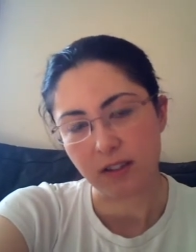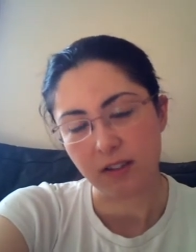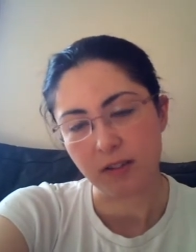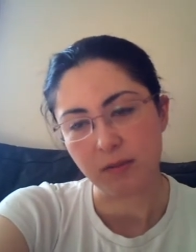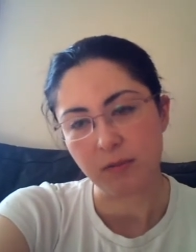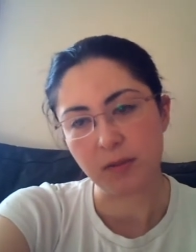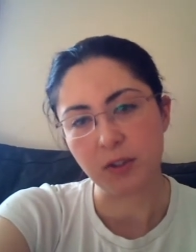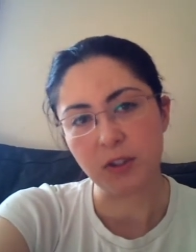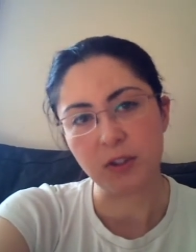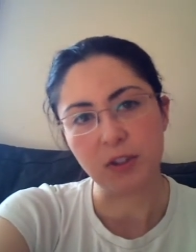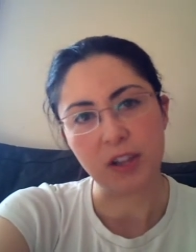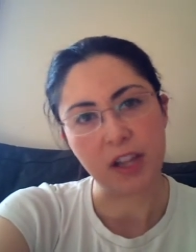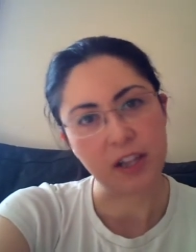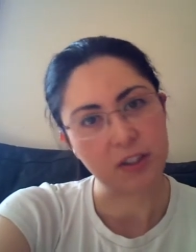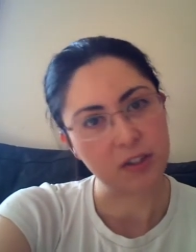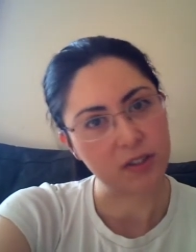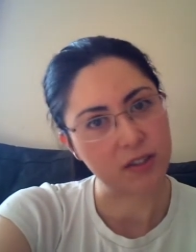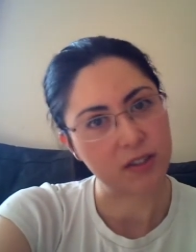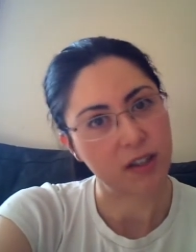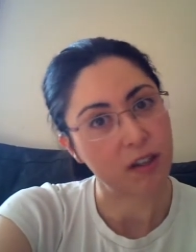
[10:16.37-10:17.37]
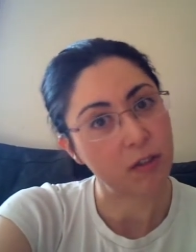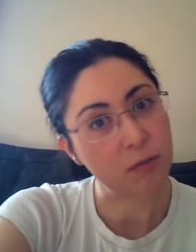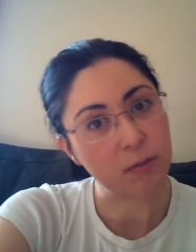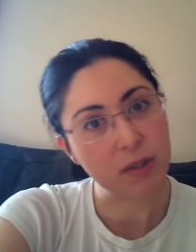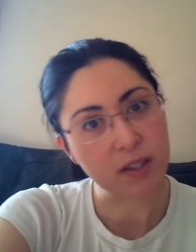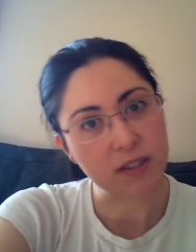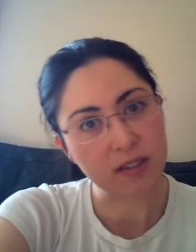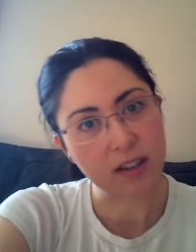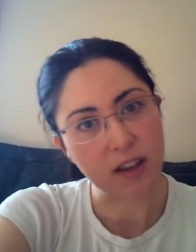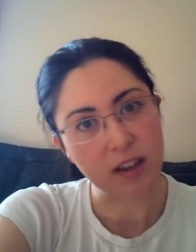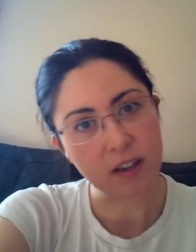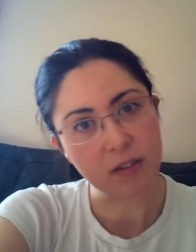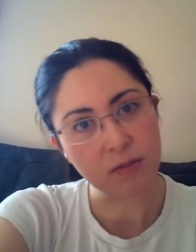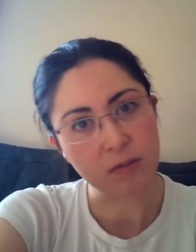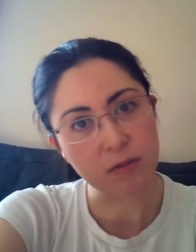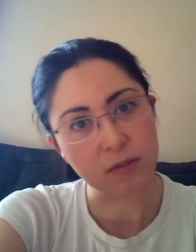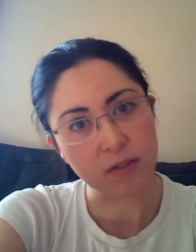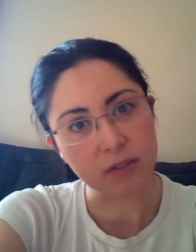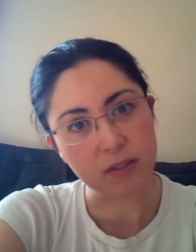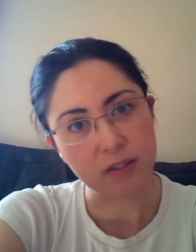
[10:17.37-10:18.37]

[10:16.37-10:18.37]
Would you let yourself be safe